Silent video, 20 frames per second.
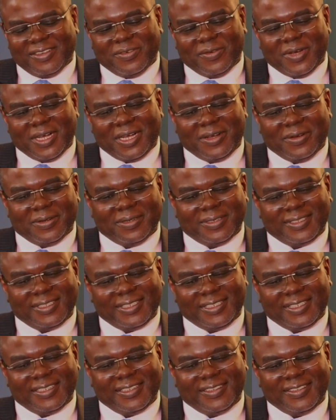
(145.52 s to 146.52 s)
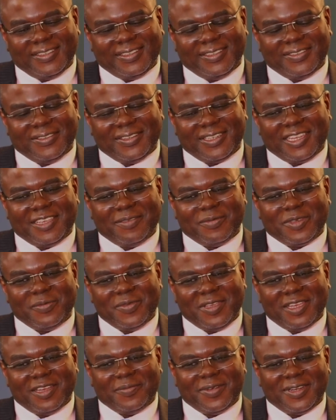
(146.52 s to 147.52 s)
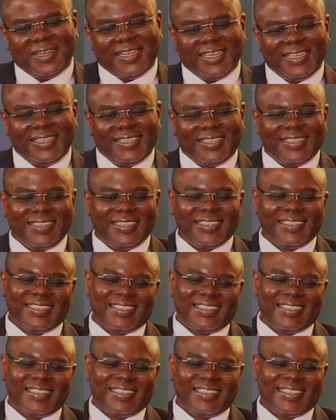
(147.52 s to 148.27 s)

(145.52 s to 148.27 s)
Wow, what keeps me up at night?